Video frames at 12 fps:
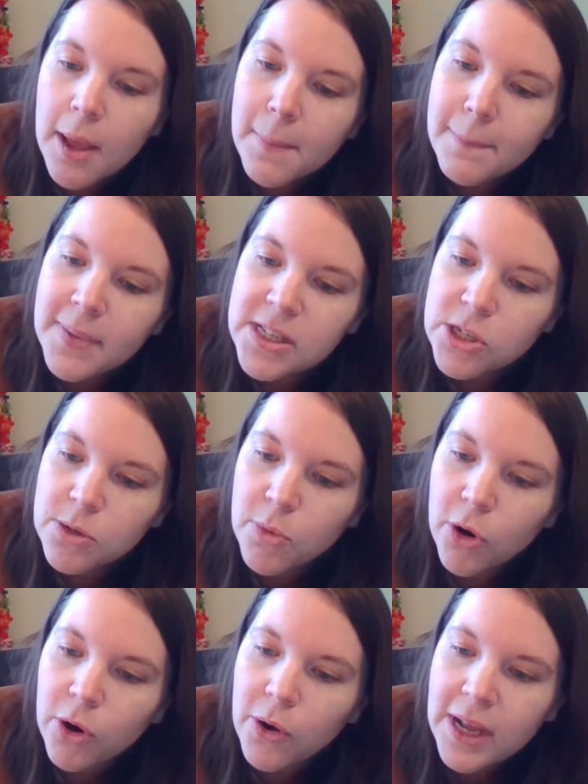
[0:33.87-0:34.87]
Mr.
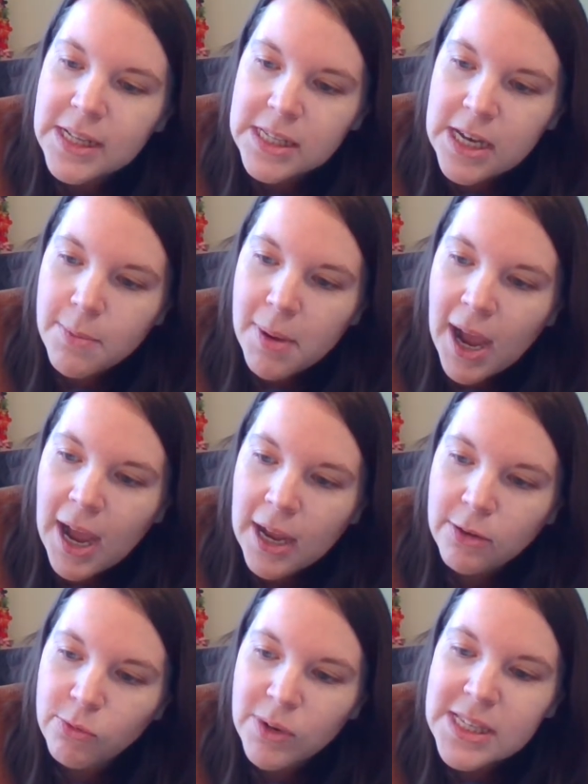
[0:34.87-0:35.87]
Morrow had stayed
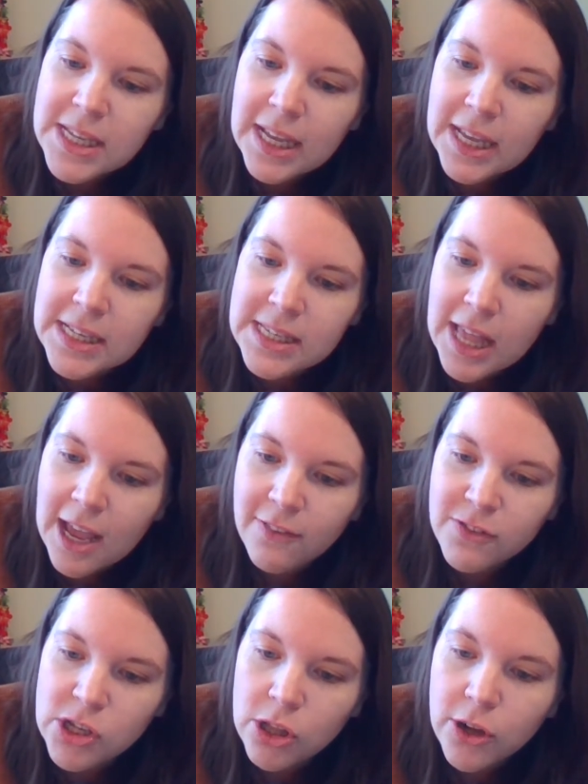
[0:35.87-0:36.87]
behind, risking his life
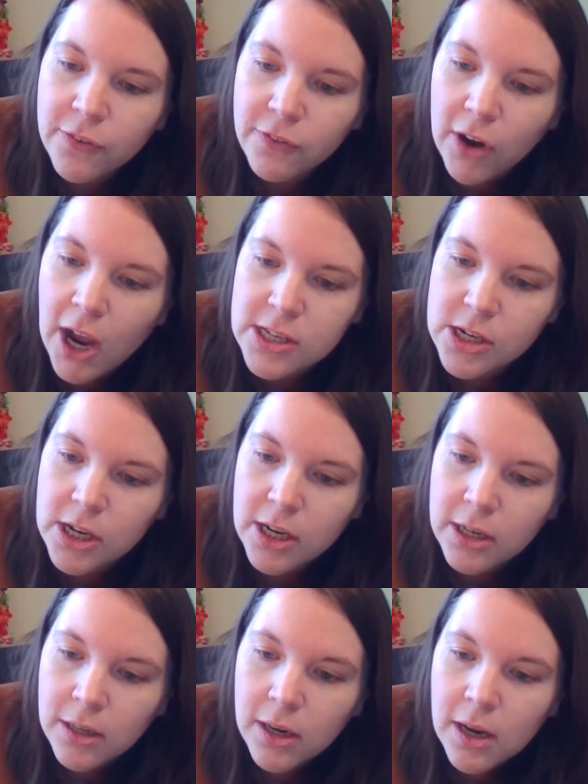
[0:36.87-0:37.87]
to look for Oscar.